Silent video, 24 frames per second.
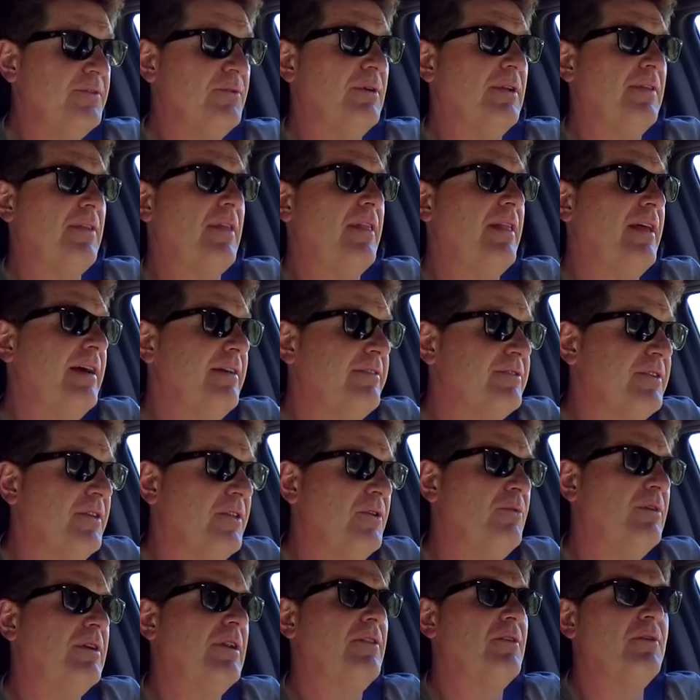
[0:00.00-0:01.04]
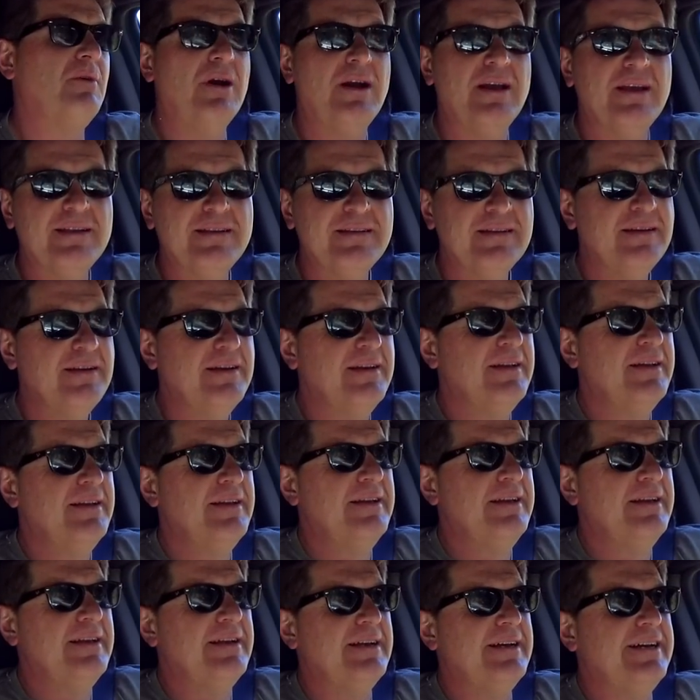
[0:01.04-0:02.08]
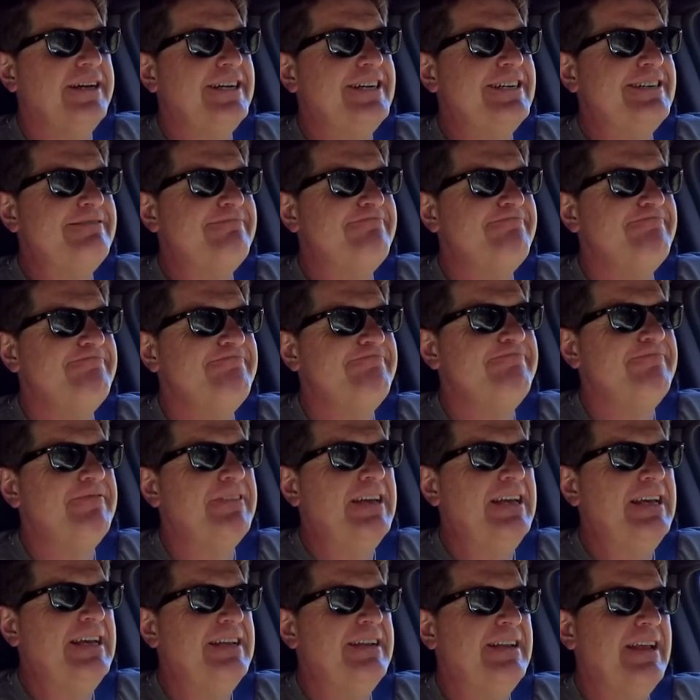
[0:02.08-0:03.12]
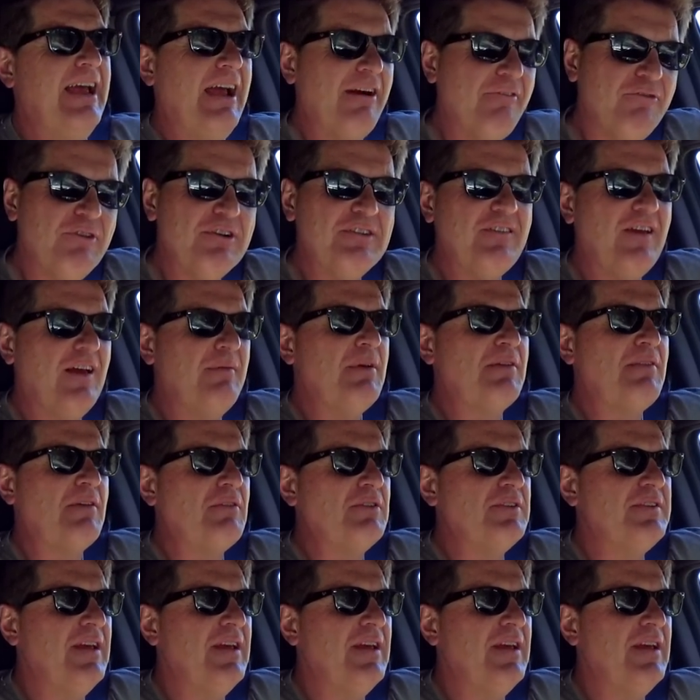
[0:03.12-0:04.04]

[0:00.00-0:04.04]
the one on the left or the one on the right. And every time I've ever